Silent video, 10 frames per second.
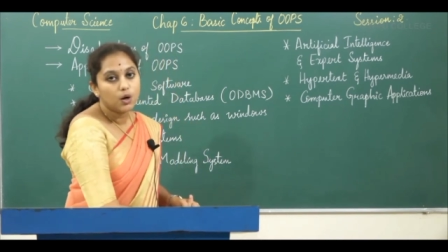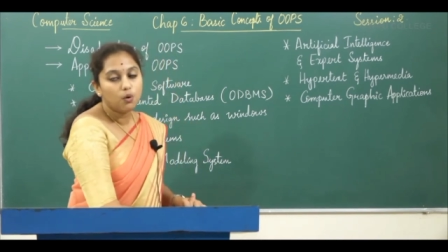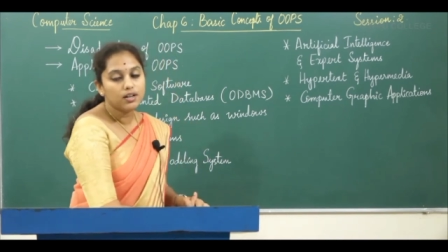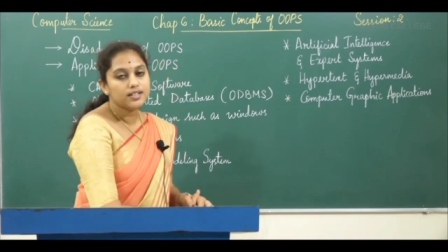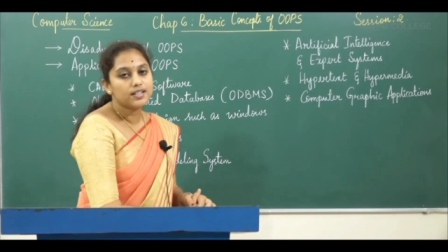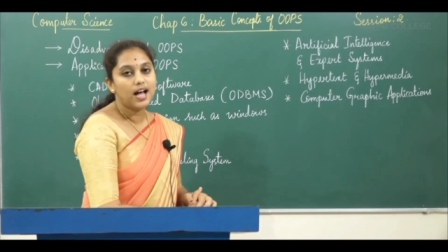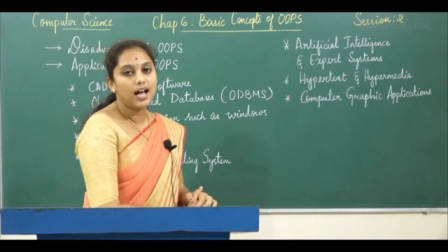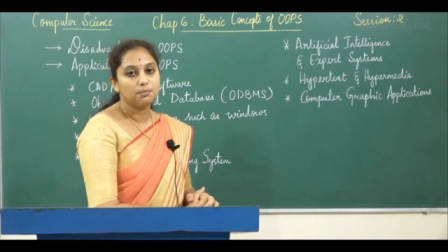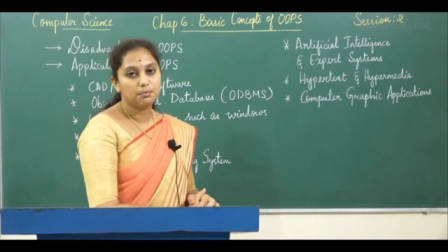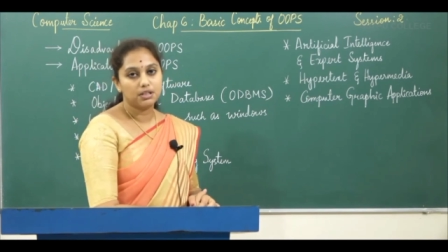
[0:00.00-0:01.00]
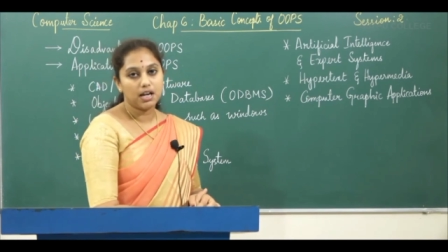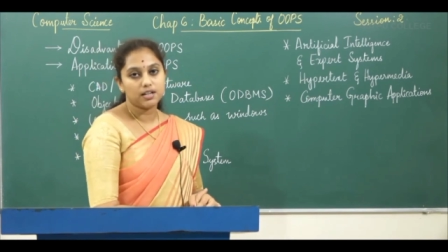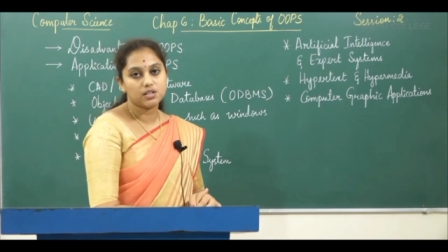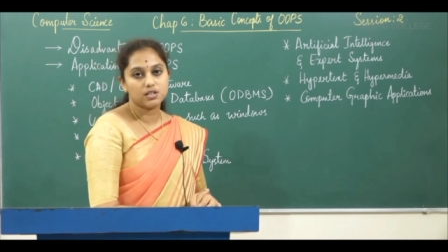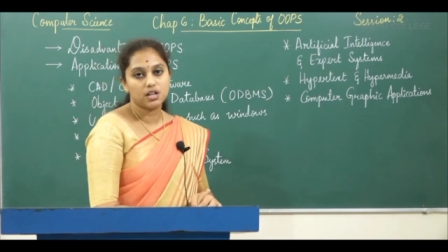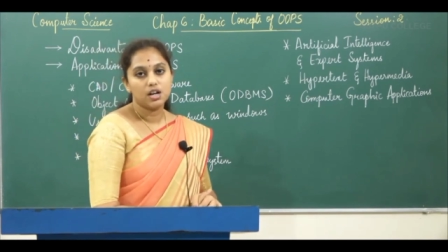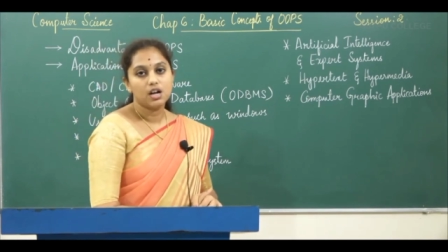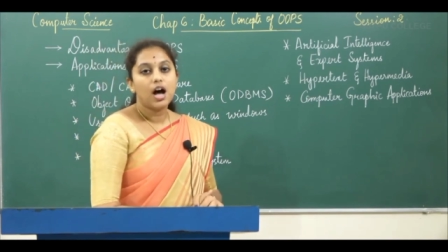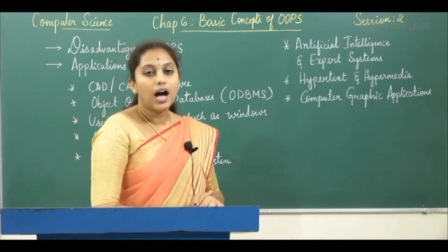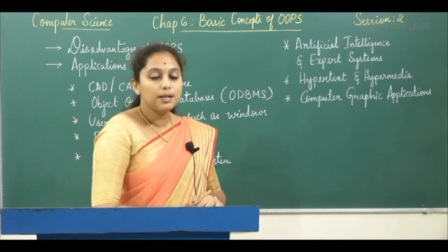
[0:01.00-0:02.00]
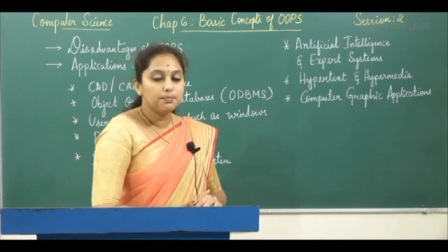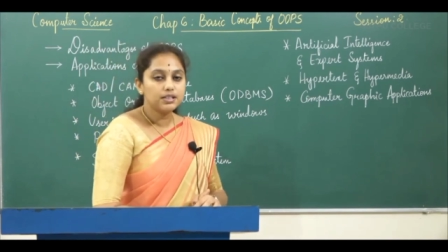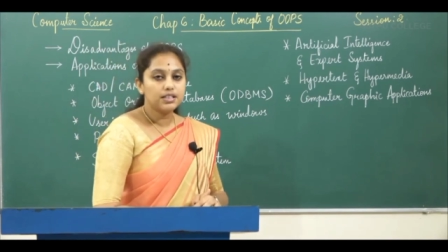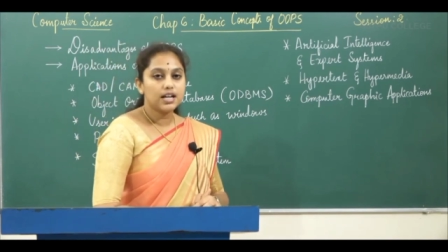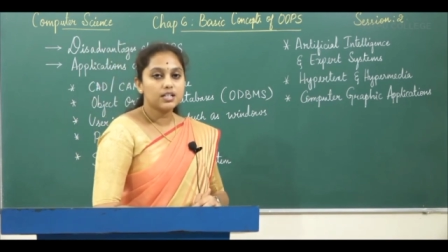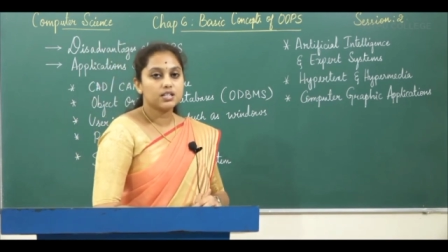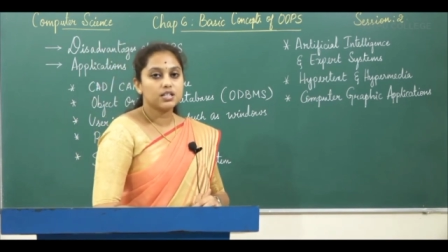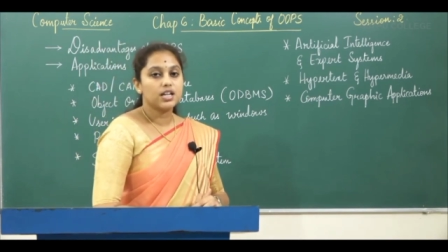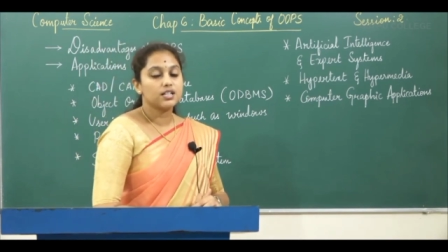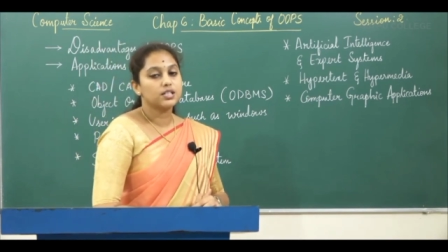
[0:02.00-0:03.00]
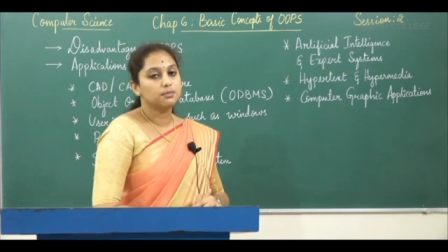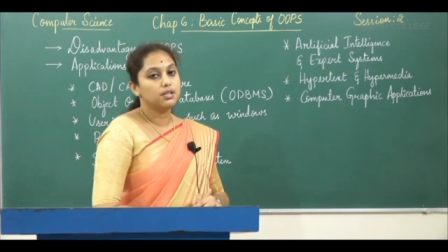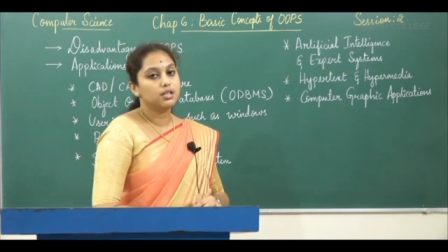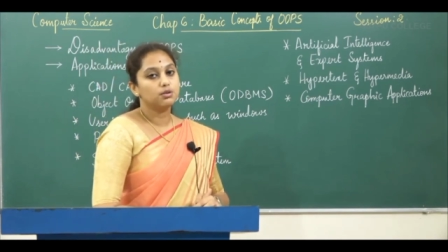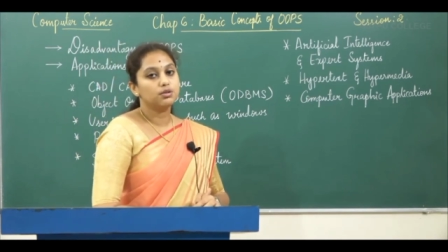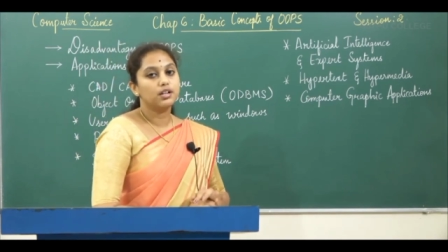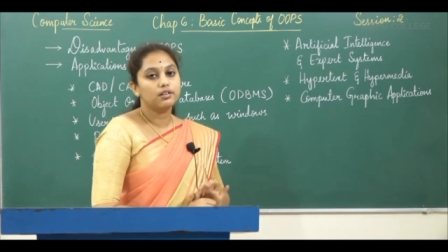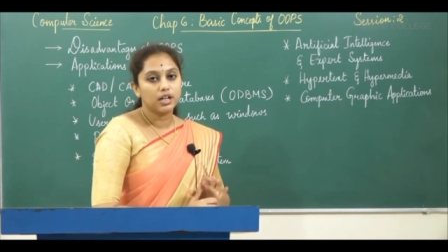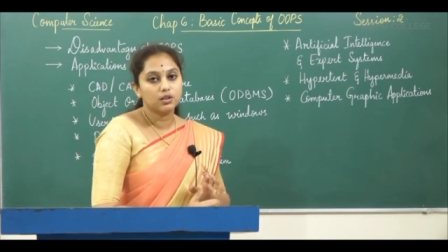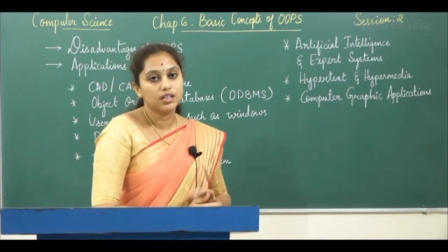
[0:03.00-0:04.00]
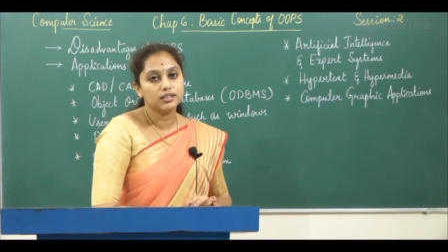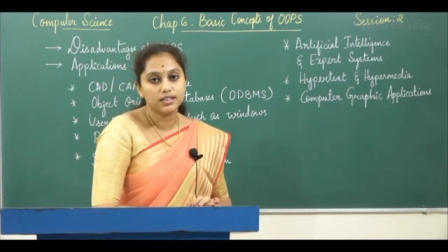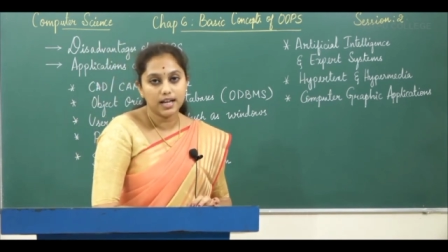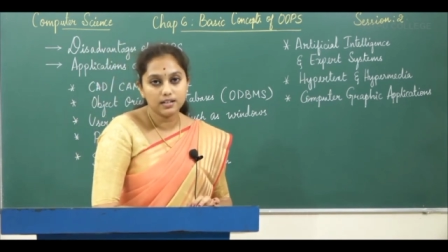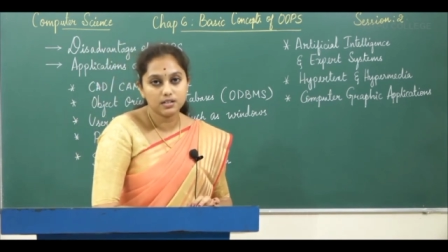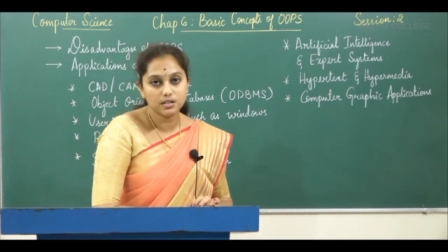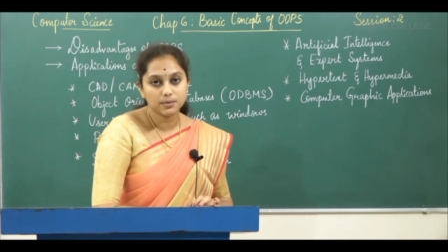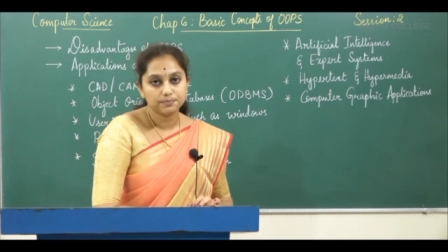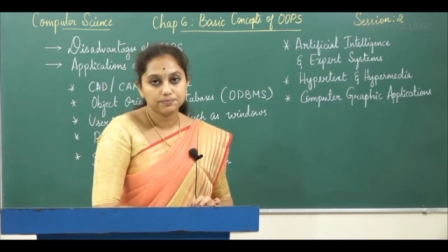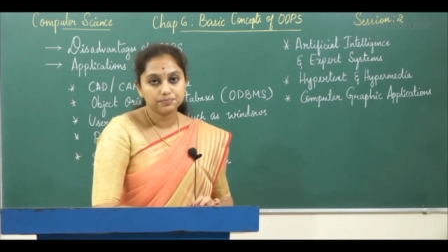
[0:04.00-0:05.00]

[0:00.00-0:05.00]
What is hypertext? Hypertext is similar to the regular text